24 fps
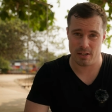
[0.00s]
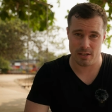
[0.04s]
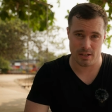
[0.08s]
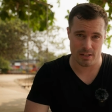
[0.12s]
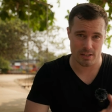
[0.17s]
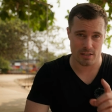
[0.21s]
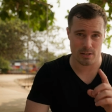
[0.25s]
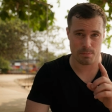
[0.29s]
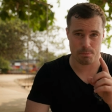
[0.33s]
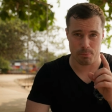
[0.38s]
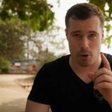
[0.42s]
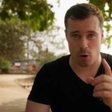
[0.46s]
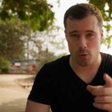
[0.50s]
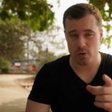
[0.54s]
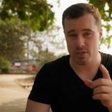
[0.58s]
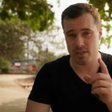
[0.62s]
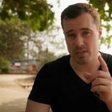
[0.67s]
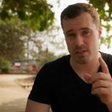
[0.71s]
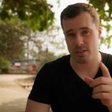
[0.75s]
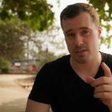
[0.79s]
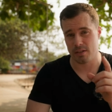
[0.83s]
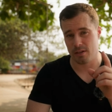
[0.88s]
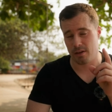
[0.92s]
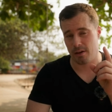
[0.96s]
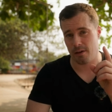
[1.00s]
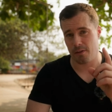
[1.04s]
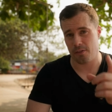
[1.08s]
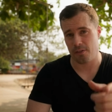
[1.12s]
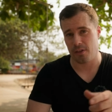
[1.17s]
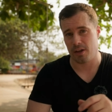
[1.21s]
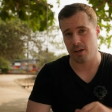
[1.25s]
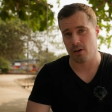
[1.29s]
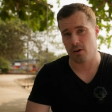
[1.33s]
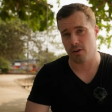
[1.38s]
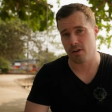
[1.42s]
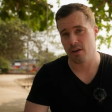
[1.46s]
And this is both the
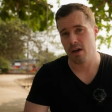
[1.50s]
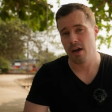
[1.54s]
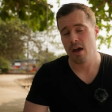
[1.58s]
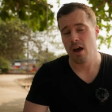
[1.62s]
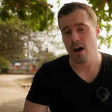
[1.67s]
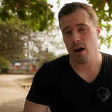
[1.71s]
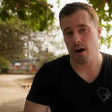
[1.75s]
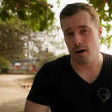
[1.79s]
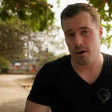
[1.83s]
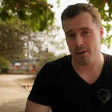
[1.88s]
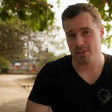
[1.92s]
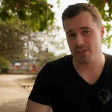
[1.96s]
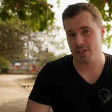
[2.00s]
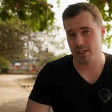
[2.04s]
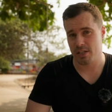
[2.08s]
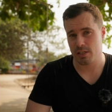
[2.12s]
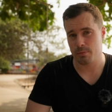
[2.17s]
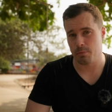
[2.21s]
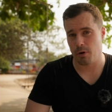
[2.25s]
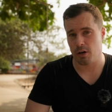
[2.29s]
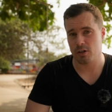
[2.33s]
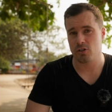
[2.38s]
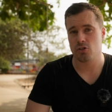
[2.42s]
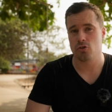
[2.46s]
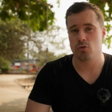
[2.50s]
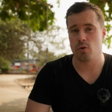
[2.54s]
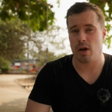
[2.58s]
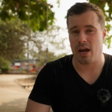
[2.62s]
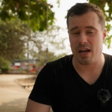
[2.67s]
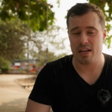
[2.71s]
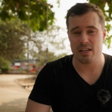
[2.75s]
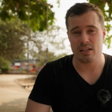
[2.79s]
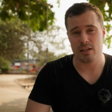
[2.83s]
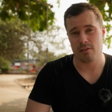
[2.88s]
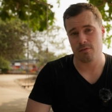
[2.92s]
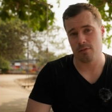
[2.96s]
thing on R6 Mark II
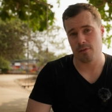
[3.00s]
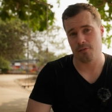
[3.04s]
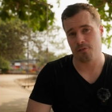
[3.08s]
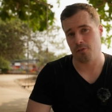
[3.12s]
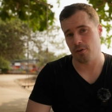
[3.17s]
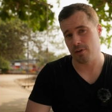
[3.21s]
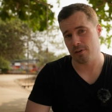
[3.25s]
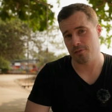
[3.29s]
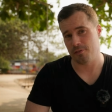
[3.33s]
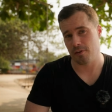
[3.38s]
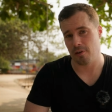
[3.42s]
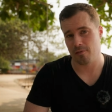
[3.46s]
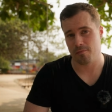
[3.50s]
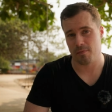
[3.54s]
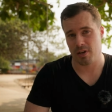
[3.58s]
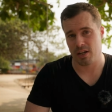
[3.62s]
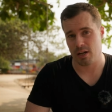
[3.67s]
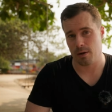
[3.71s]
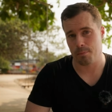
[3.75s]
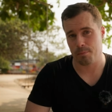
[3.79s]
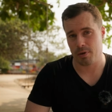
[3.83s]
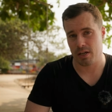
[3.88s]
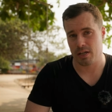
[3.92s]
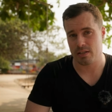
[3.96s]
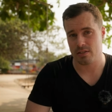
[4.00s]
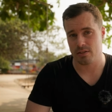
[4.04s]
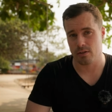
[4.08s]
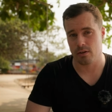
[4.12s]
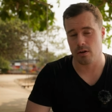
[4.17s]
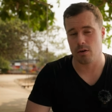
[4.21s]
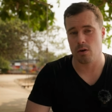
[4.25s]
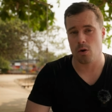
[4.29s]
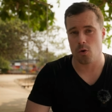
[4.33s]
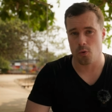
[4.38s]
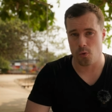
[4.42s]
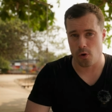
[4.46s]
and even the 45
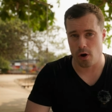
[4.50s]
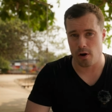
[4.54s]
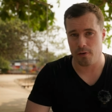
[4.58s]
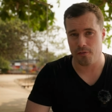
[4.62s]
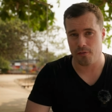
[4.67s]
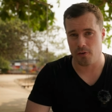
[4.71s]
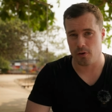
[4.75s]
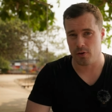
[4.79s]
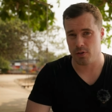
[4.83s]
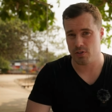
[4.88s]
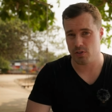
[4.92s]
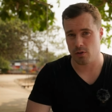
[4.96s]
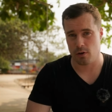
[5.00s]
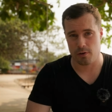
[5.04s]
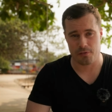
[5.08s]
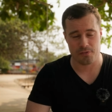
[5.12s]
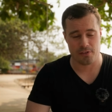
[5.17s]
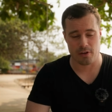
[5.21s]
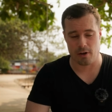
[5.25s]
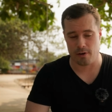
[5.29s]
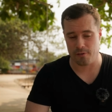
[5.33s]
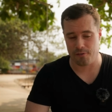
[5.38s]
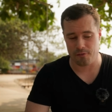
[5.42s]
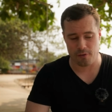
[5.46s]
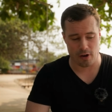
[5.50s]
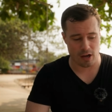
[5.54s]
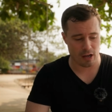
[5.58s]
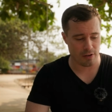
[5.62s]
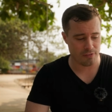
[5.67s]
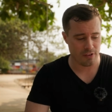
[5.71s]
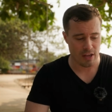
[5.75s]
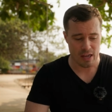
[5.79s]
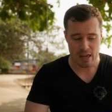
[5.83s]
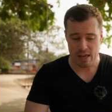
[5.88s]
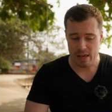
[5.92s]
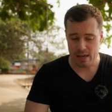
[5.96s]
megapixel RAW photos of the
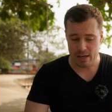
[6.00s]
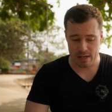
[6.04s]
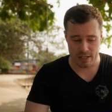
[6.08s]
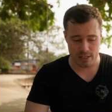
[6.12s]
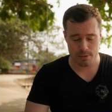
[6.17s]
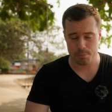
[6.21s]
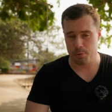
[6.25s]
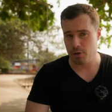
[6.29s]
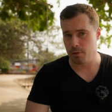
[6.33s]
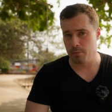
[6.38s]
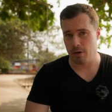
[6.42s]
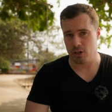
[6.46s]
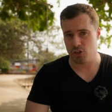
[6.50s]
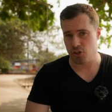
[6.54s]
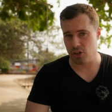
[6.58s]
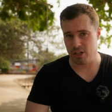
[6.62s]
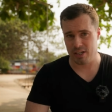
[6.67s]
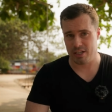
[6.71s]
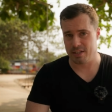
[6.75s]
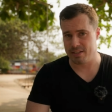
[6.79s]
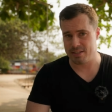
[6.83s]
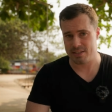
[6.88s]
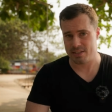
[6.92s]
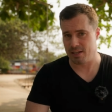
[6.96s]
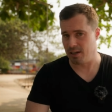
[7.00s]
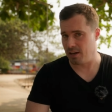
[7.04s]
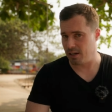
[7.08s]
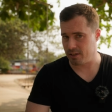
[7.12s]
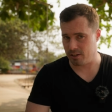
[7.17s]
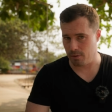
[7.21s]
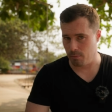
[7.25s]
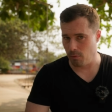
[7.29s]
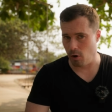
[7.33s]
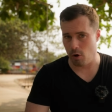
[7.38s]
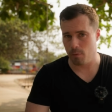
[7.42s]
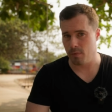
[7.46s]
R5. It's pretty much instant.
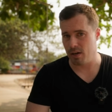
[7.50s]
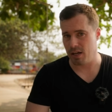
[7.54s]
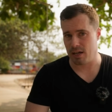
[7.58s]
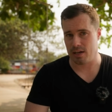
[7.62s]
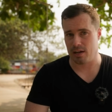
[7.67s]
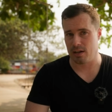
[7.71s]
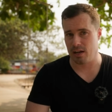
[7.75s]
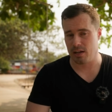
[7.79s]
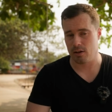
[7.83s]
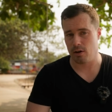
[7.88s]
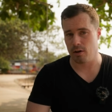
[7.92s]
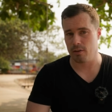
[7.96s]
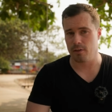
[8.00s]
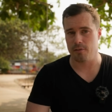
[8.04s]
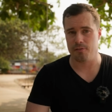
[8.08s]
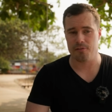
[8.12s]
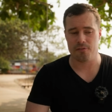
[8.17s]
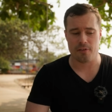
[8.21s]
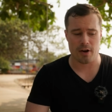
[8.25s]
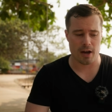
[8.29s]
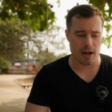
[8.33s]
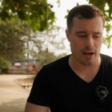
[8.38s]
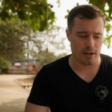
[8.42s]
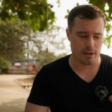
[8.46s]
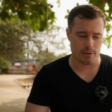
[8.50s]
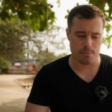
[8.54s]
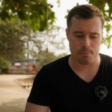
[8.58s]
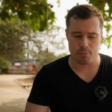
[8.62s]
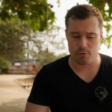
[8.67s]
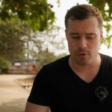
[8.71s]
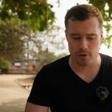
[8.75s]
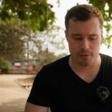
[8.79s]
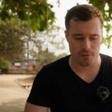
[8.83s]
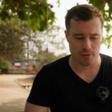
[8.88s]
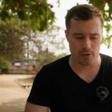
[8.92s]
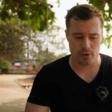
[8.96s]
Like the moment I click on the file, it
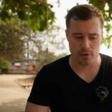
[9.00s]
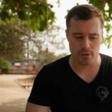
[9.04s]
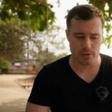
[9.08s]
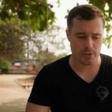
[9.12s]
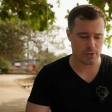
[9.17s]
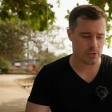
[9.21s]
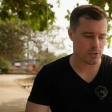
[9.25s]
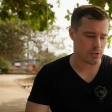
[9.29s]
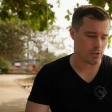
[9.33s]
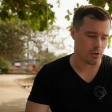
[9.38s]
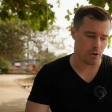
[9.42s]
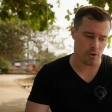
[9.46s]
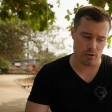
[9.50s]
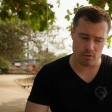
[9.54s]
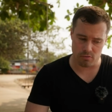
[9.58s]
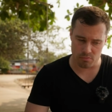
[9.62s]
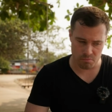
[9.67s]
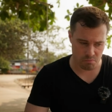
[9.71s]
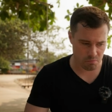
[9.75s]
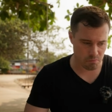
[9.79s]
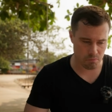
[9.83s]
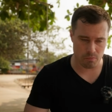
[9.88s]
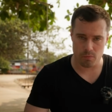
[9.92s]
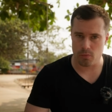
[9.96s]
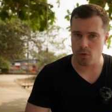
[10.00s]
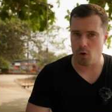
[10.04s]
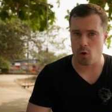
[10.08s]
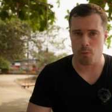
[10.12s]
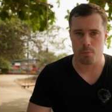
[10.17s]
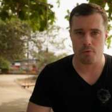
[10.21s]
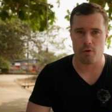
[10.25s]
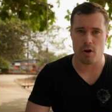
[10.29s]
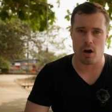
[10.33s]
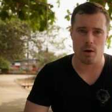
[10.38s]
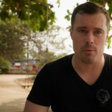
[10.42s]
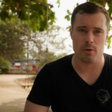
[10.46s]
previews, so
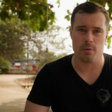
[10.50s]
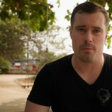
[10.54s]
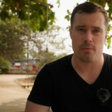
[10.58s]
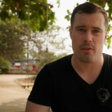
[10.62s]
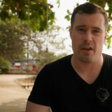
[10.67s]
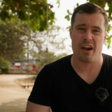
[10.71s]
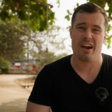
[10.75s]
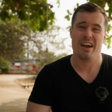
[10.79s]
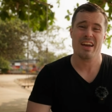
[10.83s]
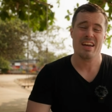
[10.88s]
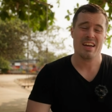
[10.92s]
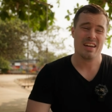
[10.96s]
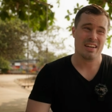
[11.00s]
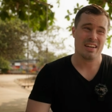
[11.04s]
no problem there.